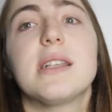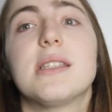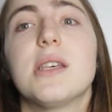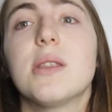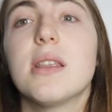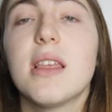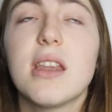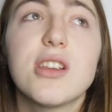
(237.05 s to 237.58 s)
And
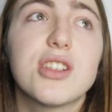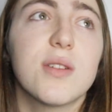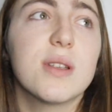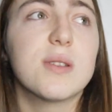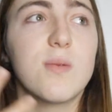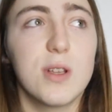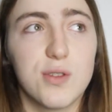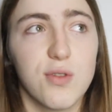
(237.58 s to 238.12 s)
so the lady showed
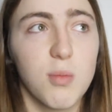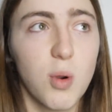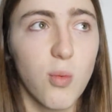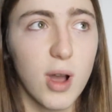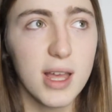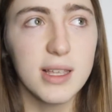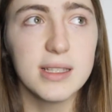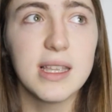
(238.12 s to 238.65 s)
us which room it
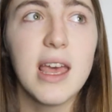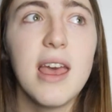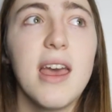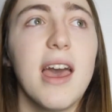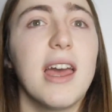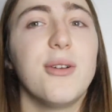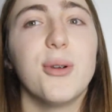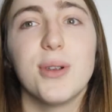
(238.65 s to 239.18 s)
was
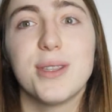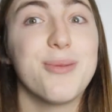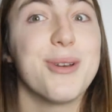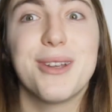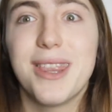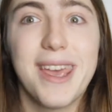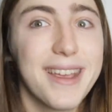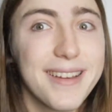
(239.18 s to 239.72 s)
and told us we
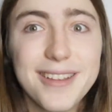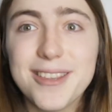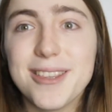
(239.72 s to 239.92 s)
could like